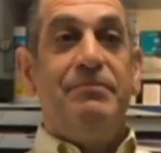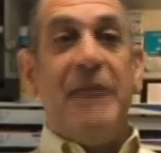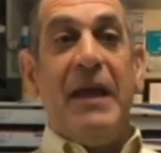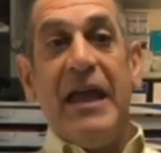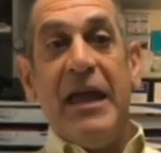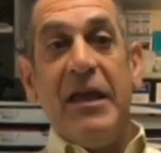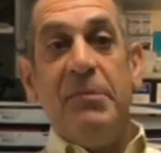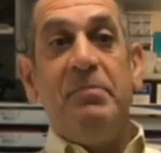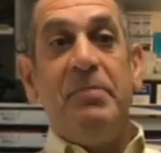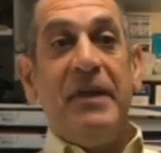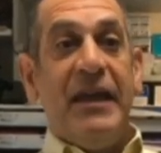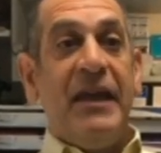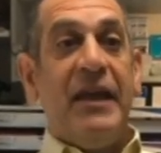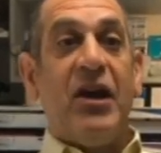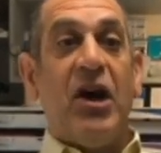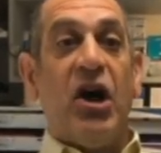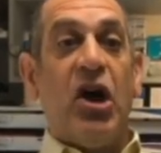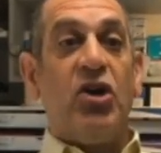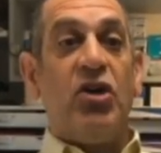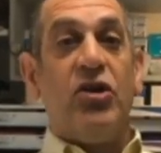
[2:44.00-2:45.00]
it
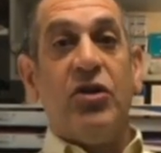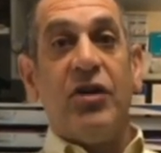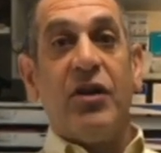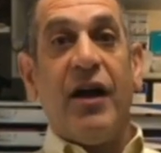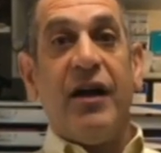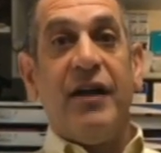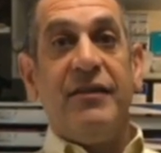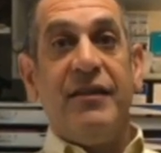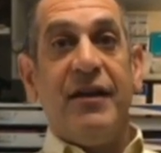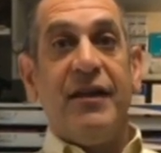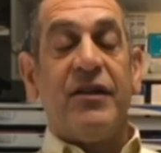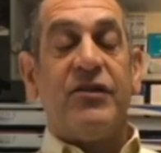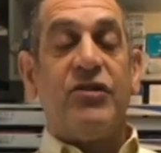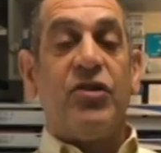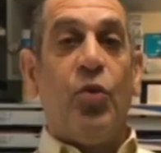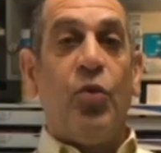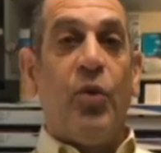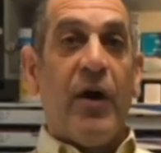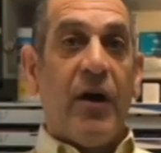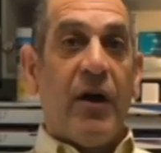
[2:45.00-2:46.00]
being a good idea
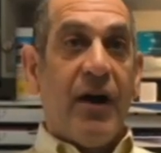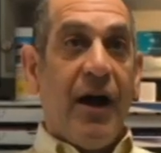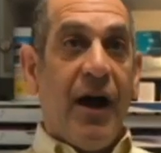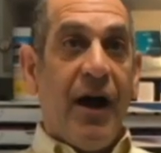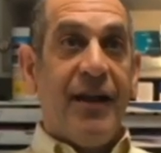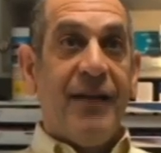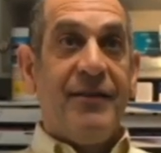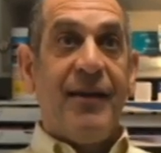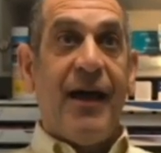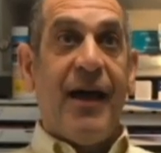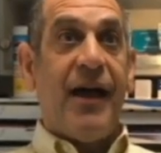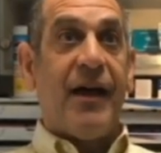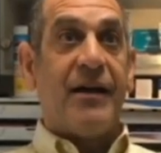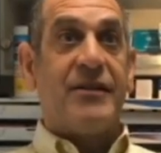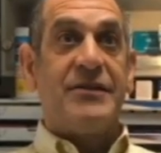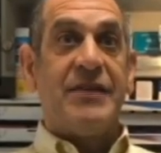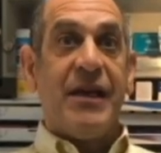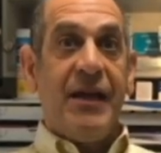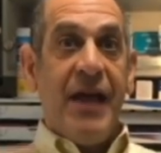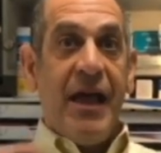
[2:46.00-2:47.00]
to wear
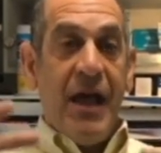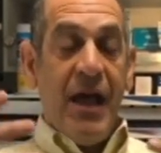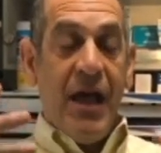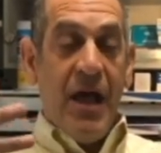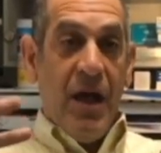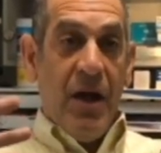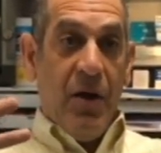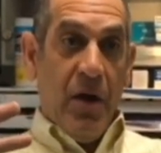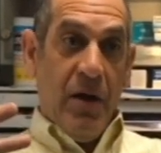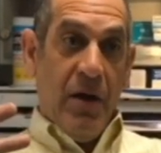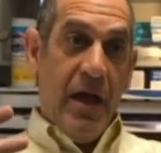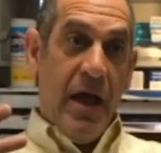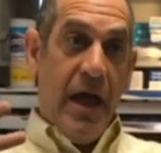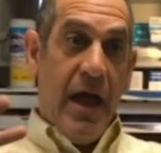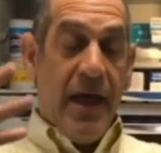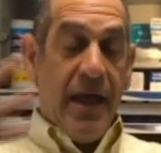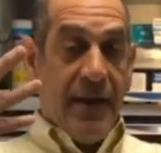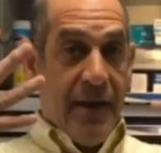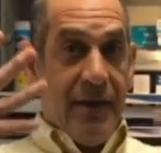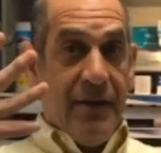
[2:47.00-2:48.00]
contacts
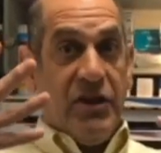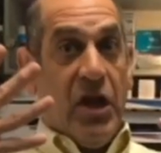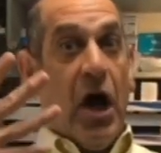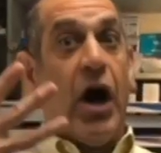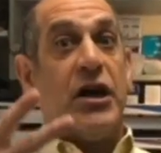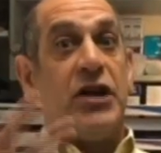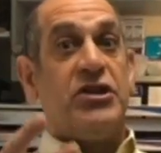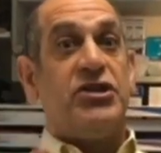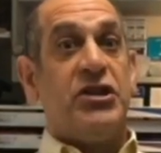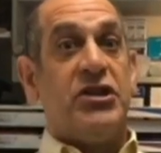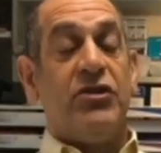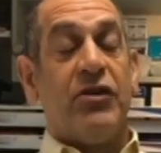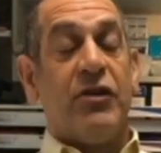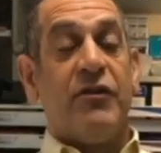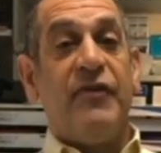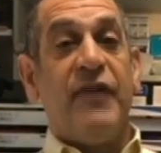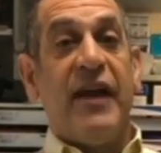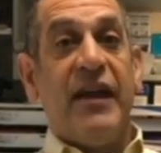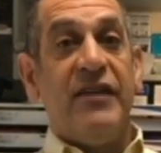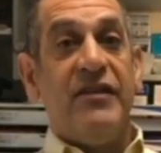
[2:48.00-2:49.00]
and touching your
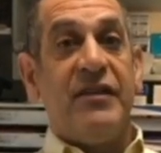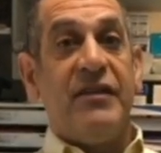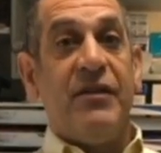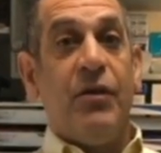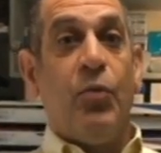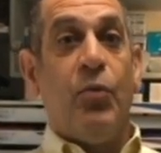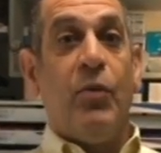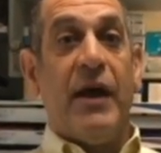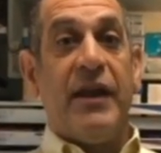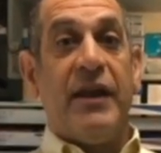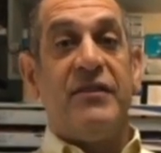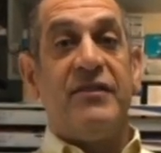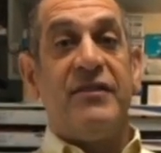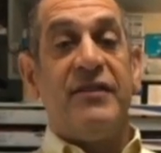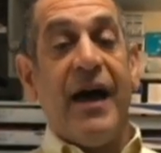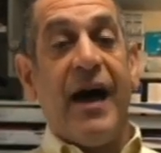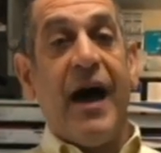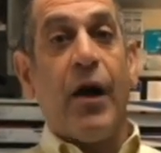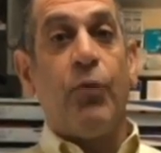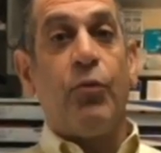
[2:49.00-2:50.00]
face when it's
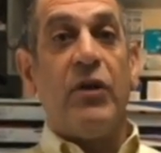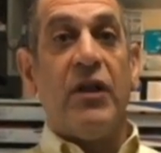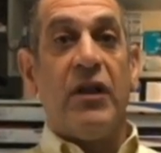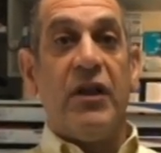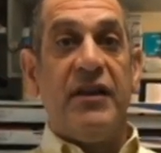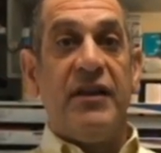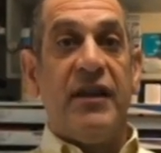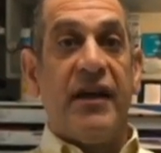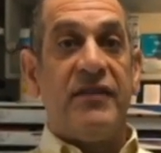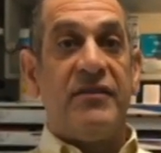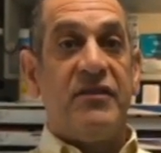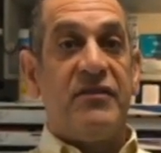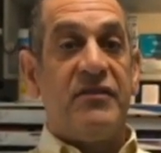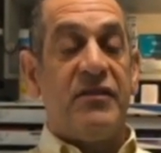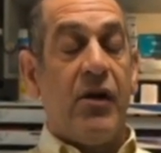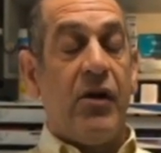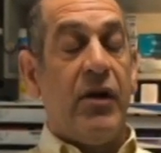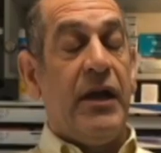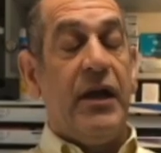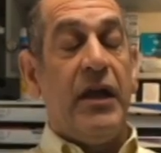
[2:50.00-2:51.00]
not really
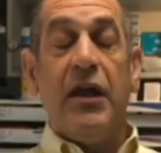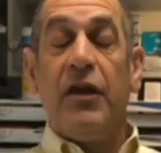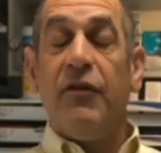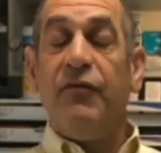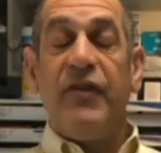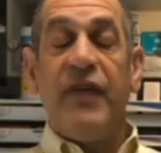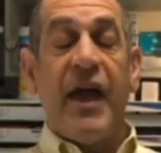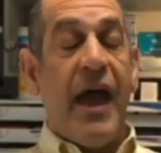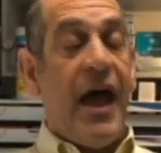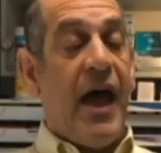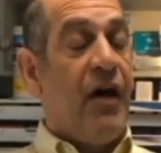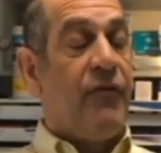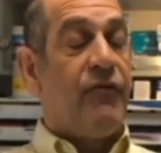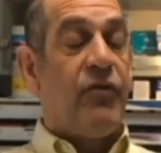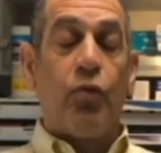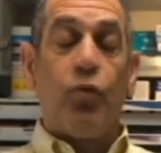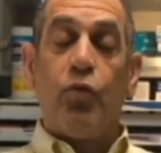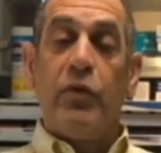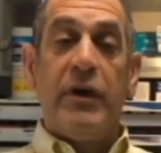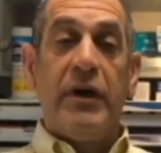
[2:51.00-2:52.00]
necessary. If you have
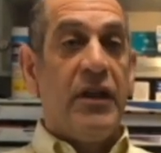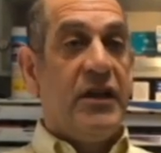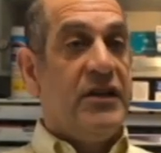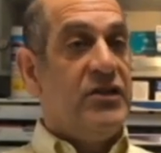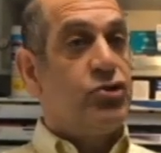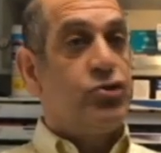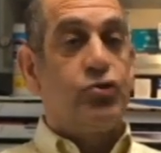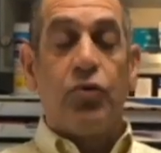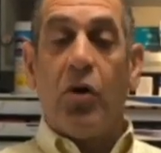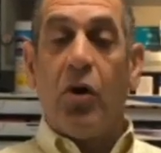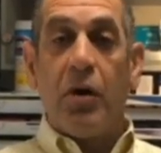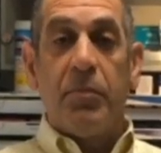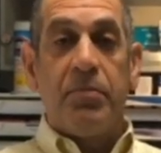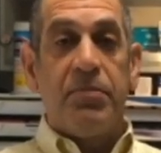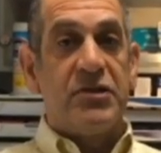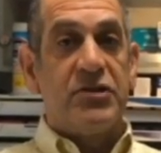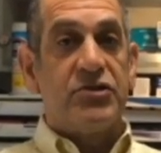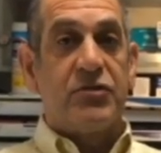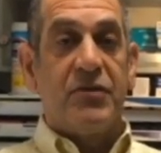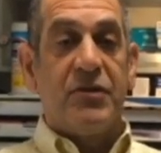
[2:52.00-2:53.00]
a really strong
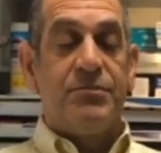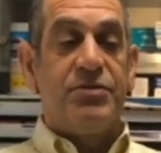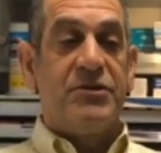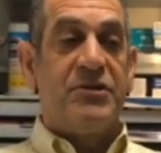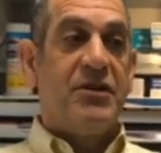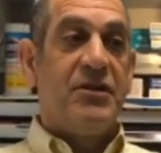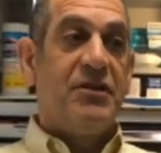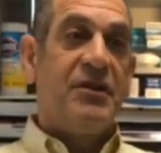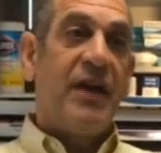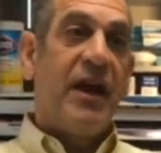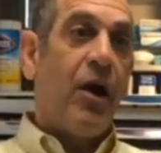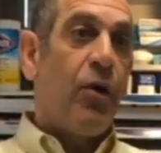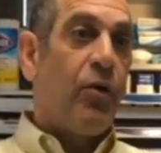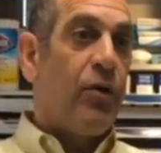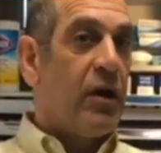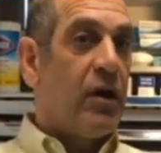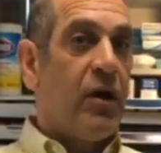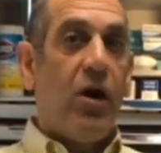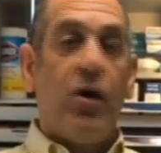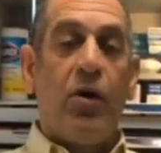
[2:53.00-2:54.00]
prescription,
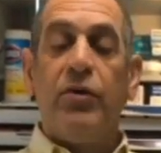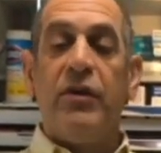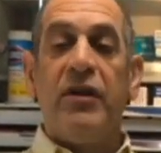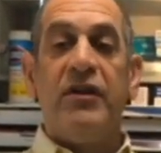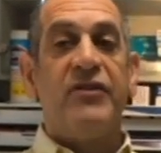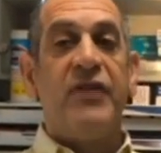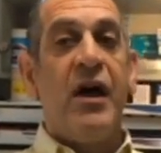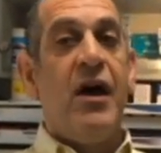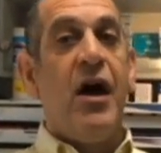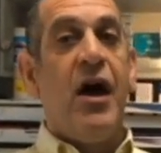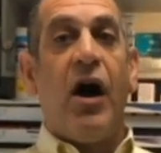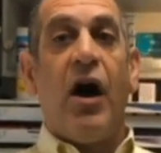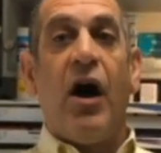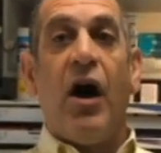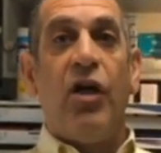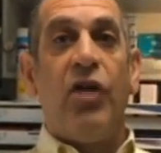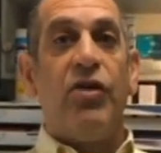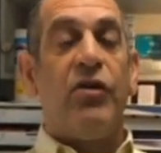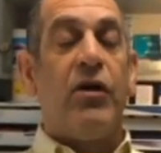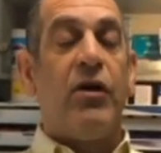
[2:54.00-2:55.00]
keratoconus,
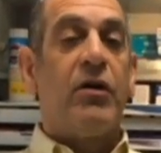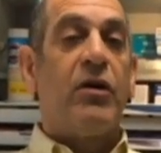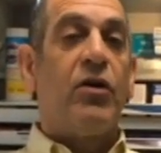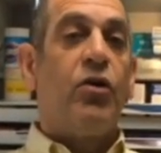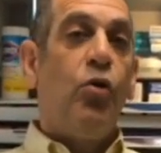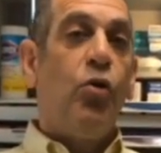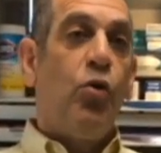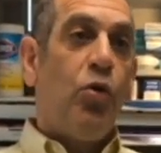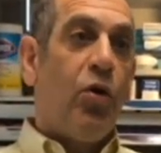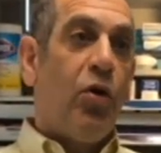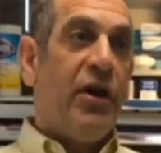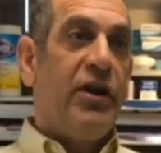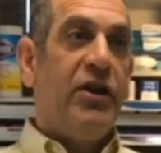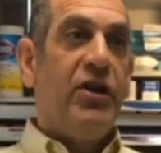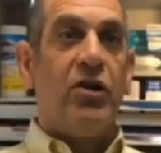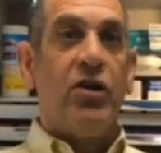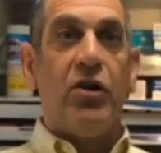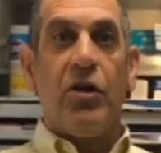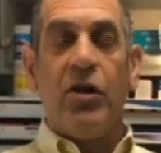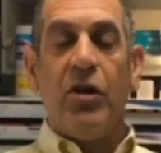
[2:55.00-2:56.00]
other
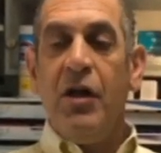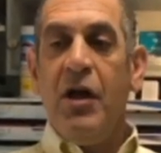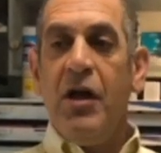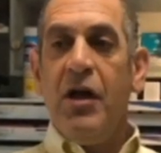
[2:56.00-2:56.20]
corneal